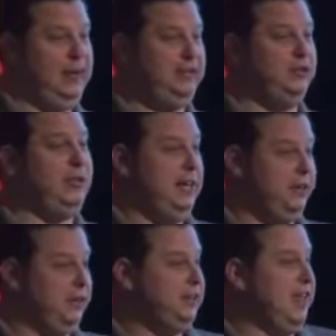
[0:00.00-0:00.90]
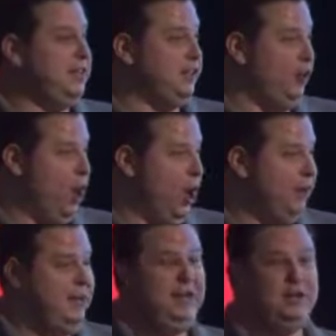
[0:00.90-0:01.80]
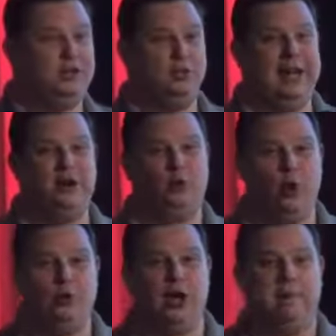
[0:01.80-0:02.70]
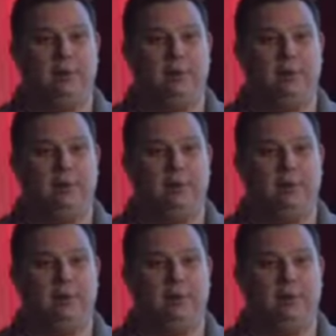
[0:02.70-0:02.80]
It is illegal, it is against the law to encroach on